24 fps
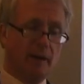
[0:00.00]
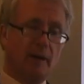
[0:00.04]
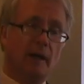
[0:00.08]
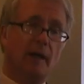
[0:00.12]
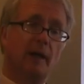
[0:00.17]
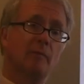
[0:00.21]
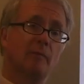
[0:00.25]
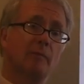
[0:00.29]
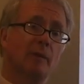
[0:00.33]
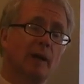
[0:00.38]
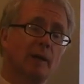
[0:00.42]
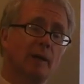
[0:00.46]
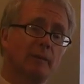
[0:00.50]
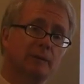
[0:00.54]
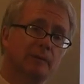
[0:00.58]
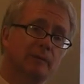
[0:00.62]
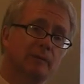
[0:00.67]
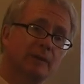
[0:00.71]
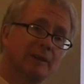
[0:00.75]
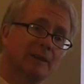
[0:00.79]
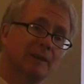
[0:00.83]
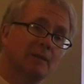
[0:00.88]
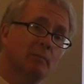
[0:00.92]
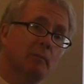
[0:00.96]
And perhaps
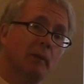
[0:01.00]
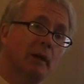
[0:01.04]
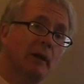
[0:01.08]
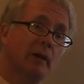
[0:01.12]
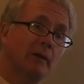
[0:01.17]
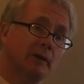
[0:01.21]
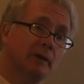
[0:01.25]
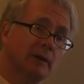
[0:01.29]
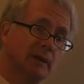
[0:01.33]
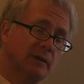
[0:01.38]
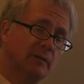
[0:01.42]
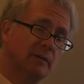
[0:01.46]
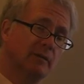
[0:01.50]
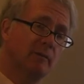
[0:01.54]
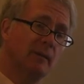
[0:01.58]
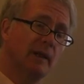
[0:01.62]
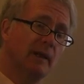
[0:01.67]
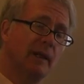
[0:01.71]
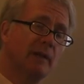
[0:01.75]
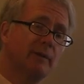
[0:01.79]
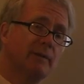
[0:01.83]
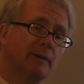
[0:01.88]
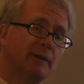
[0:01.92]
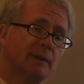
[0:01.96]
this imperative,
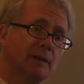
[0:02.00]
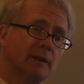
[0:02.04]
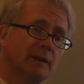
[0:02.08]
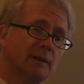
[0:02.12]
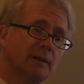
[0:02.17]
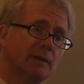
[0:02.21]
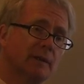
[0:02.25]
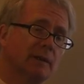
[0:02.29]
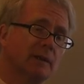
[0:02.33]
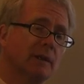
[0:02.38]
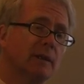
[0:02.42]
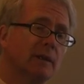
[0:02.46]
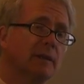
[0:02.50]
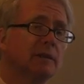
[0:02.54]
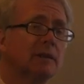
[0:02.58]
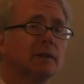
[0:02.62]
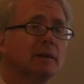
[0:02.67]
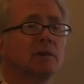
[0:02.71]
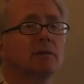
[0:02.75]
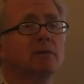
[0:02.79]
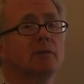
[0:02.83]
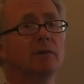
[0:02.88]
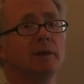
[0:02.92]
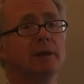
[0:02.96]
beneficence, is
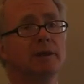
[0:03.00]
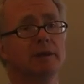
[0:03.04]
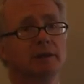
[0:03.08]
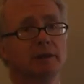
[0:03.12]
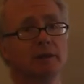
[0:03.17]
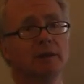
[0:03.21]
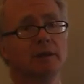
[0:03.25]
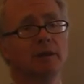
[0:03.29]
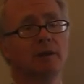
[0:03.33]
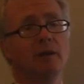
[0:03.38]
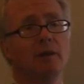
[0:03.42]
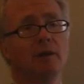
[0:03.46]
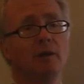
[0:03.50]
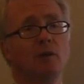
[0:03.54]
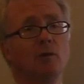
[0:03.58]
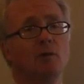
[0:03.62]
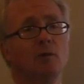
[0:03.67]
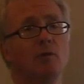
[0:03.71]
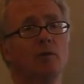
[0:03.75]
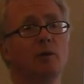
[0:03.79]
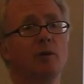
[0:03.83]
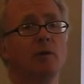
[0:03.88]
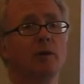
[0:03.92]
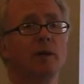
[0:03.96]
the reason
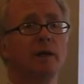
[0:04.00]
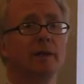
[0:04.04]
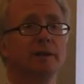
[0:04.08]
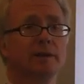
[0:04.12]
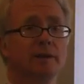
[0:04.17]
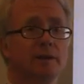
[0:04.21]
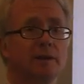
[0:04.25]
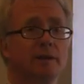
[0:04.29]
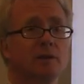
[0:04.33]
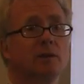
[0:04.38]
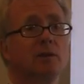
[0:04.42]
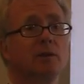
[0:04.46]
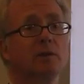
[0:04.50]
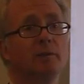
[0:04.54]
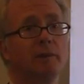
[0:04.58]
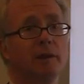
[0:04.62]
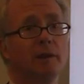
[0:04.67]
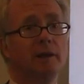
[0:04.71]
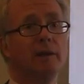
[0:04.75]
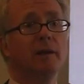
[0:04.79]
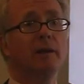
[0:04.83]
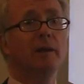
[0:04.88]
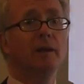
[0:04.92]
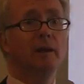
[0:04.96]
for us to
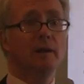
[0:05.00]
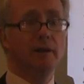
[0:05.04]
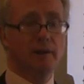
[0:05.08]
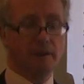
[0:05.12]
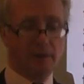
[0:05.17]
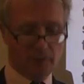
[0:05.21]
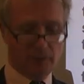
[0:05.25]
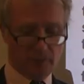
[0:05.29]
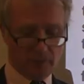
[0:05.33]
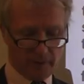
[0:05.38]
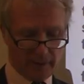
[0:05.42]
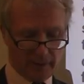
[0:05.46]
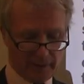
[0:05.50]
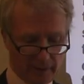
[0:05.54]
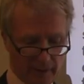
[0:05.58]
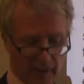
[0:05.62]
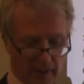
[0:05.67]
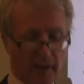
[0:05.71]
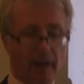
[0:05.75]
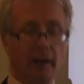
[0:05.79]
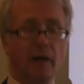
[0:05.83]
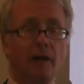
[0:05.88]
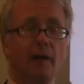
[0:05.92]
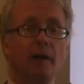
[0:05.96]
be doing
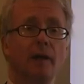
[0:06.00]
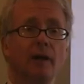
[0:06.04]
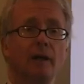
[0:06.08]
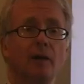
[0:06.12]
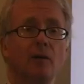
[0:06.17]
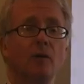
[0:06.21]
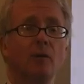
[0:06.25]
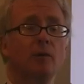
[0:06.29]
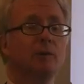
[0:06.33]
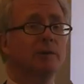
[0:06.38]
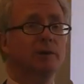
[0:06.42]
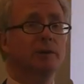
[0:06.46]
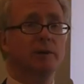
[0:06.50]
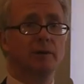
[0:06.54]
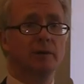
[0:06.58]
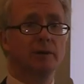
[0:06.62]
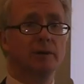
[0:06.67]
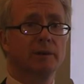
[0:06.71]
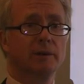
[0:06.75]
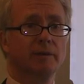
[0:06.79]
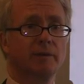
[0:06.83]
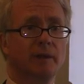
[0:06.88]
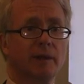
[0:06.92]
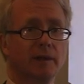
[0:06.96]
it, all
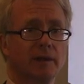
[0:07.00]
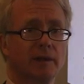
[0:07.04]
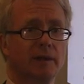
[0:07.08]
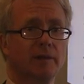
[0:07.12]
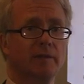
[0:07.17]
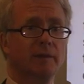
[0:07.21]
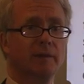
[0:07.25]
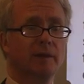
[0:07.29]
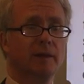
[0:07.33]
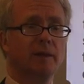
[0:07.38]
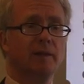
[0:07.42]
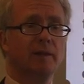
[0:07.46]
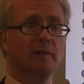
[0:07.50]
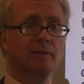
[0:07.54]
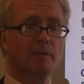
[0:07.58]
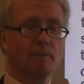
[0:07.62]
sorts of activity.